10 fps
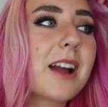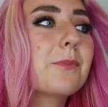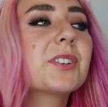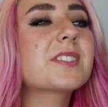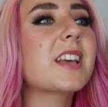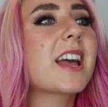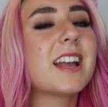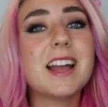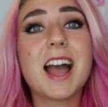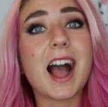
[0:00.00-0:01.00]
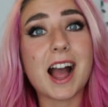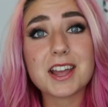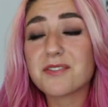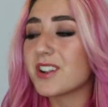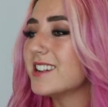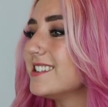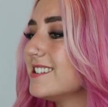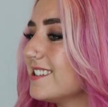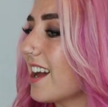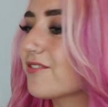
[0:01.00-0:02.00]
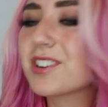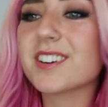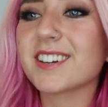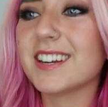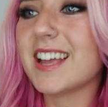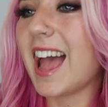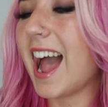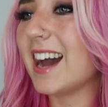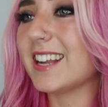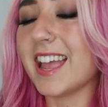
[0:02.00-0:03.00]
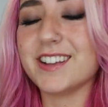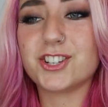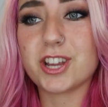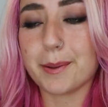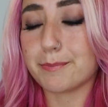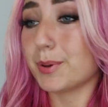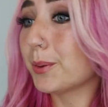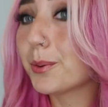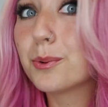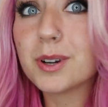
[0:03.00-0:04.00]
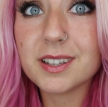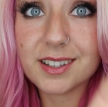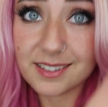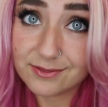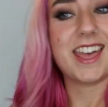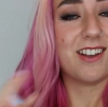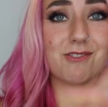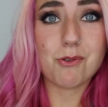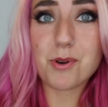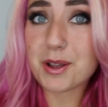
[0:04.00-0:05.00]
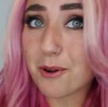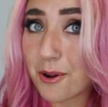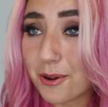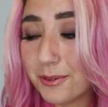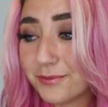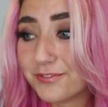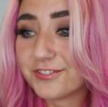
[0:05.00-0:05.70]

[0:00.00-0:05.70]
I will say, I have never had a shampoo, hair oil,